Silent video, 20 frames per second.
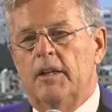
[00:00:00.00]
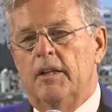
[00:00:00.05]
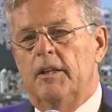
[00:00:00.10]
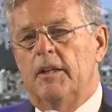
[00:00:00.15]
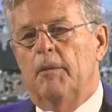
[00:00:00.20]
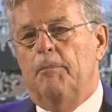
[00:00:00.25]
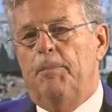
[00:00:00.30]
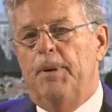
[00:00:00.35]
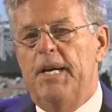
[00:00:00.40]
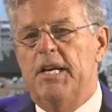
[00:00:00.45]

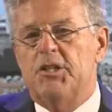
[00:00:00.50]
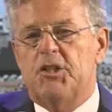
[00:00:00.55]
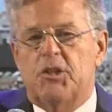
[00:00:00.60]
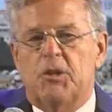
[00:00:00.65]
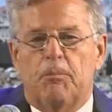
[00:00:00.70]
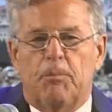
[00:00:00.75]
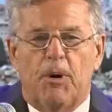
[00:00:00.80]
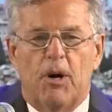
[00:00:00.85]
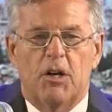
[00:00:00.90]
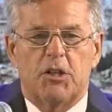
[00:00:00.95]
The Peace
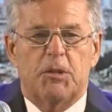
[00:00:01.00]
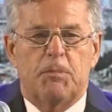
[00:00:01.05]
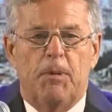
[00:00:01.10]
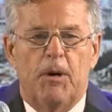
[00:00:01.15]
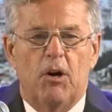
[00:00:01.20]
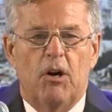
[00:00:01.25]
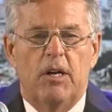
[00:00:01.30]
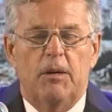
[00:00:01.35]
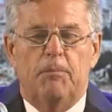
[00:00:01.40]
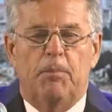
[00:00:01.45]
to
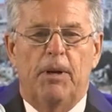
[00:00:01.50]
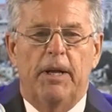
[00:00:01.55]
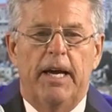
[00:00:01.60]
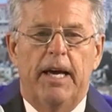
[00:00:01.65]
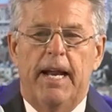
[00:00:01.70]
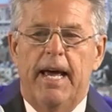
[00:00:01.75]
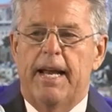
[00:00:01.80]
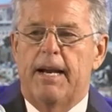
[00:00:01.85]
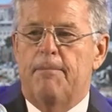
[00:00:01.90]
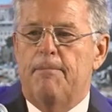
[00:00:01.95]
Prosperity Plan
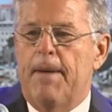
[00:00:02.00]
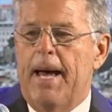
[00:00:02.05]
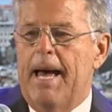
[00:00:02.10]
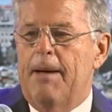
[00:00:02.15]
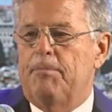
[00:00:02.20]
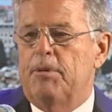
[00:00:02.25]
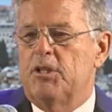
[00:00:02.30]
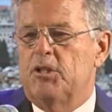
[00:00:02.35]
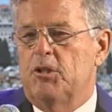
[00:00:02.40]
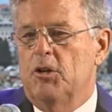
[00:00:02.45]
had a
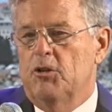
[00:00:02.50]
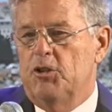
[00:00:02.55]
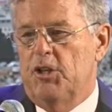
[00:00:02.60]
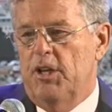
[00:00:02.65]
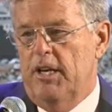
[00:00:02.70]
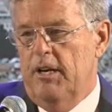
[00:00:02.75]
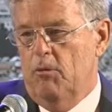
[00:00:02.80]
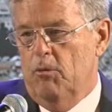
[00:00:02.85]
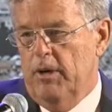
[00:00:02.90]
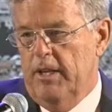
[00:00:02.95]
map
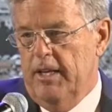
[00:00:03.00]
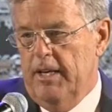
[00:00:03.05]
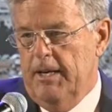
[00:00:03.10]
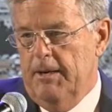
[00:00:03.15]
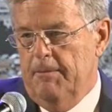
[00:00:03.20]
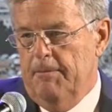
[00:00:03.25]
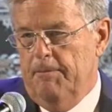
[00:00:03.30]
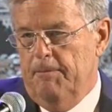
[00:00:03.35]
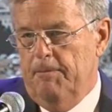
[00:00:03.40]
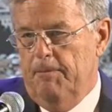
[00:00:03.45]
associated with it.
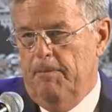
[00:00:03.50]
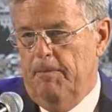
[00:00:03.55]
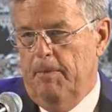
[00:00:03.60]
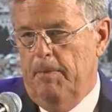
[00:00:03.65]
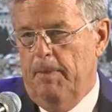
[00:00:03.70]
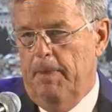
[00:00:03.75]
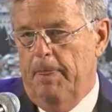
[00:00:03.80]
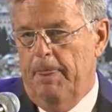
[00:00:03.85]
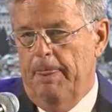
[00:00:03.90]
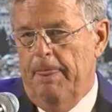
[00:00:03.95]

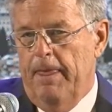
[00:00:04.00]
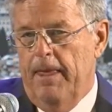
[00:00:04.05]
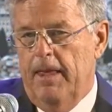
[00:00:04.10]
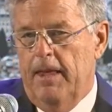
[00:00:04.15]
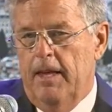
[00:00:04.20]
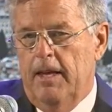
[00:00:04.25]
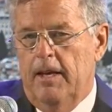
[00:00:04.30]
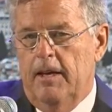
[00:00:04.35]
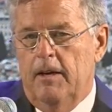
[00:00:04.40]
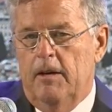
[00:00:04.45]

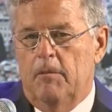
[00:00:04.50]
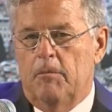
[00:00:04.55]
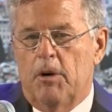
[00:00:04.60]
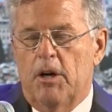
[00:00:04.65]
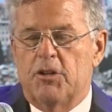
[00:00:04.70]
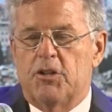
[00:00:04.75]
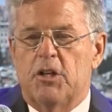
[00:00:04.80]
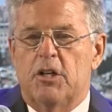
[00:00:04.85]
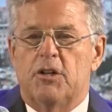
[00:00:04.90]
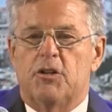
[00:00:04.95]

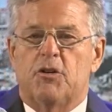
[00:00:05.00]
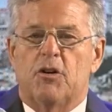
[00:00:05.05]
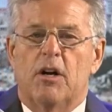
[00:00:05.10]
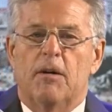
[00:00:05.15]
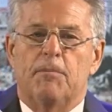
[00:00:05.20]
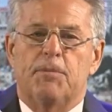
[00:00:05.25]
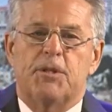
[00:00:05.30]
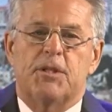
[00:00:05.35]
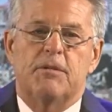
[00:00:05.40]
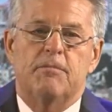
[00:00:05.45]
President
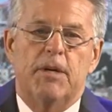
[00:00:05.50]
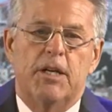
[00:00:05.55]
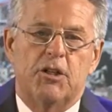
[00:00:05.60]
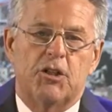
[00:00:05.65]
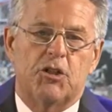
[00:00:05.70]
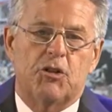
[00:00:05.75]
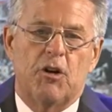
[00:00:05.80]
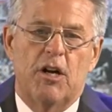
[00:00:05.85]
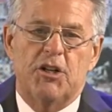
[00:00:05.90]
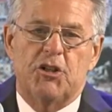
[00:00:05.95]
Trump's
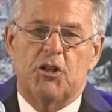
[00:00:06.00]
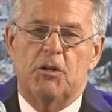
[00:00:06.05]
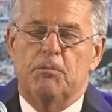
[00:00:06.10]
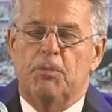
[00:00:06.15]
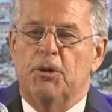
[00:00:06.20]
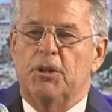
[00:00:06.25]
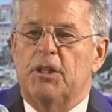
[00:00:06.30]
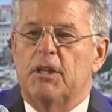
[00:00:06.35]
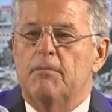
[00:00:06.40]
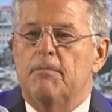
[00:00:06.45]
administration
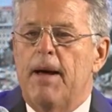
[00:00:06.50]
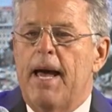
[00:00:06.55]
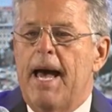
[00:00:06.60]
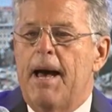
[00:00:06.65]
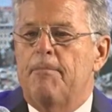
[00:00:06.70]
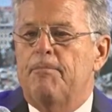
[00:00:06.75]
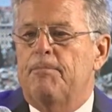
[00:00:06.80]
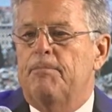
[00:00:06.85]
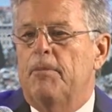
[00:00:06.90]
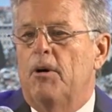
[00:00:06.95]
put the
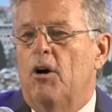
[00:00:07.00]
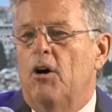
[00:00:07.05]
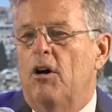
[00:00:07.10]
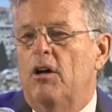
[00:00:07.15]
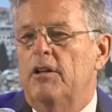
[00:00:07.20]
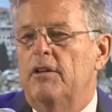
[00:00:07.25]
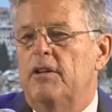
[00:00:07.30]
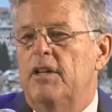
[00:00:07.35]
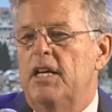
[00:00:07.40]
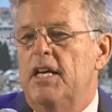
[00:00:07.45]
map
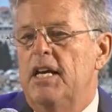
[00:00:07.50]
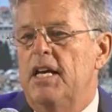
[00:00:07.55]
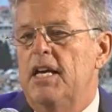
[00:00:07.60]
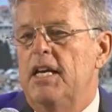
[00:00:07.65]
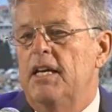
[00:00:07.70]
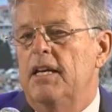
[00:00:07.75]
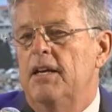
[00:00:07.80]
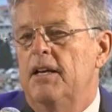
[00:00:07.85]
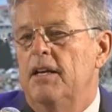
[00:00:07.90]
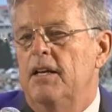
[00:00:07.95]
on
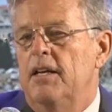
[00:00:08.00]
the